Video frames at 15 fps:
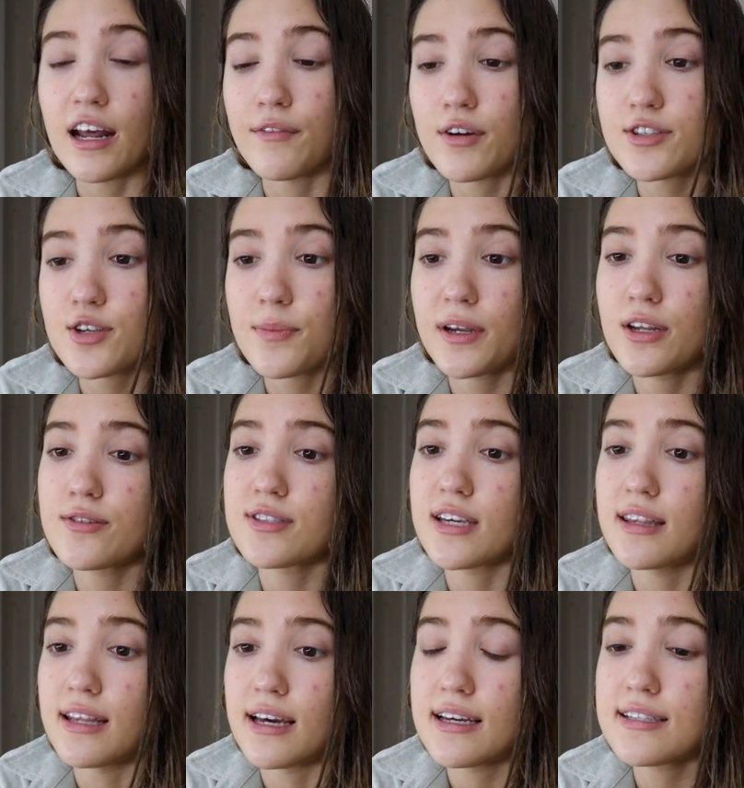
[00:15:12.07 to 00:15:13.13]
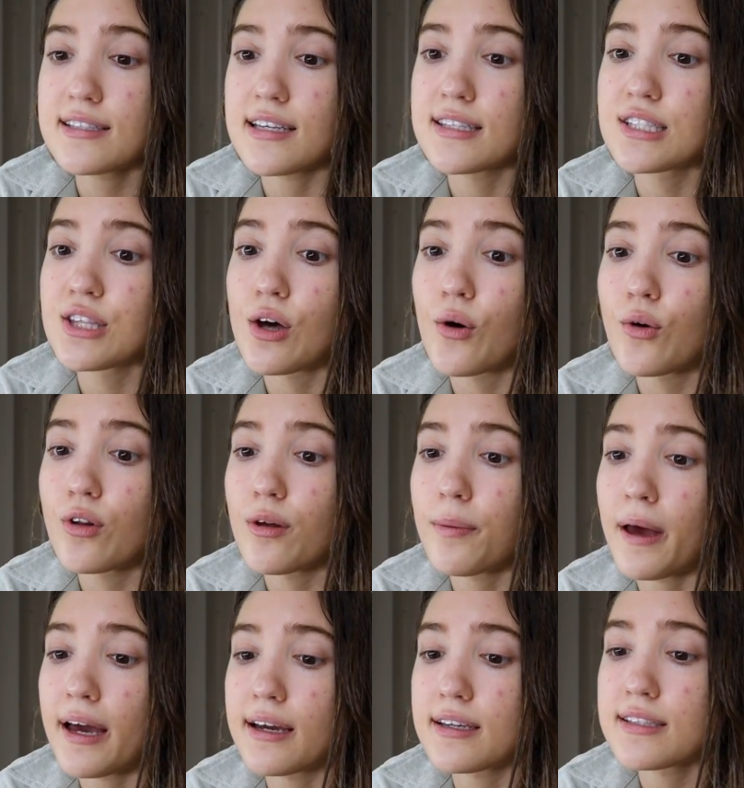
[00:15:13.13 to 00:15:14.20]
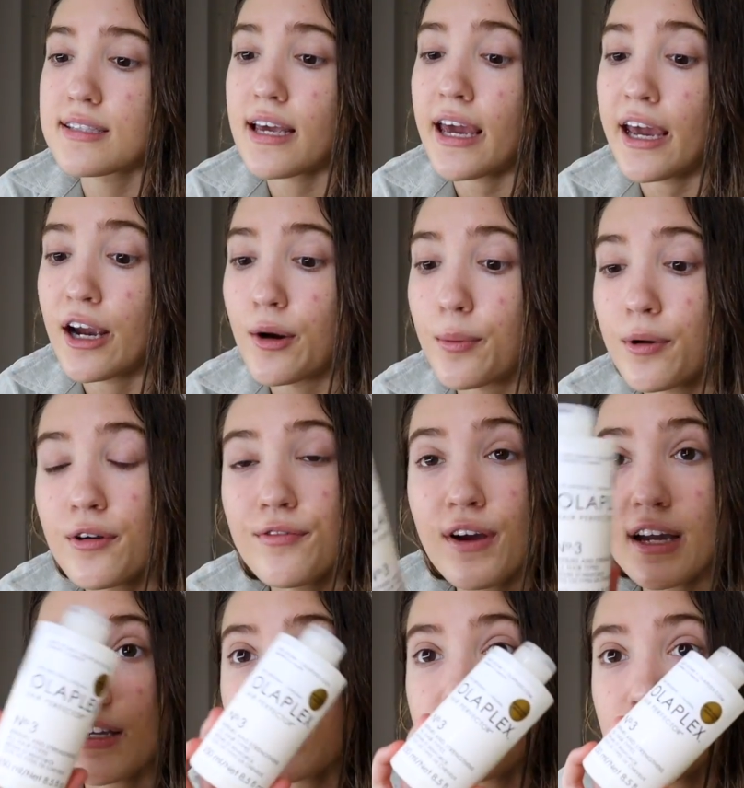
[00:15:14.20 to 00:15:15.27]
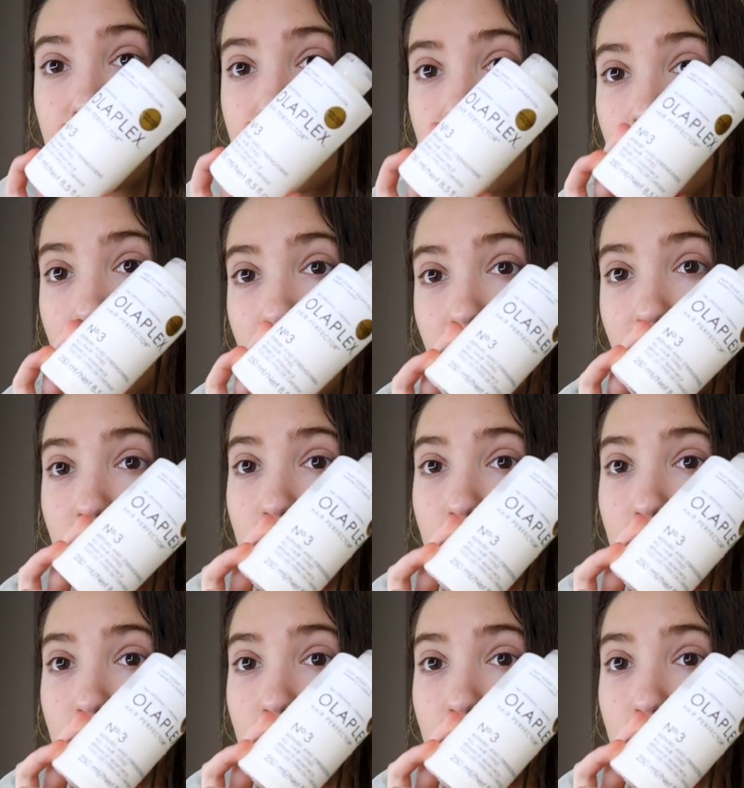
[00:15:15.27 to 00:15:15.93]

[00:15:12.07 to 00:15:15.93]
And I've also been using this. It's the Olapex Hair Perfector.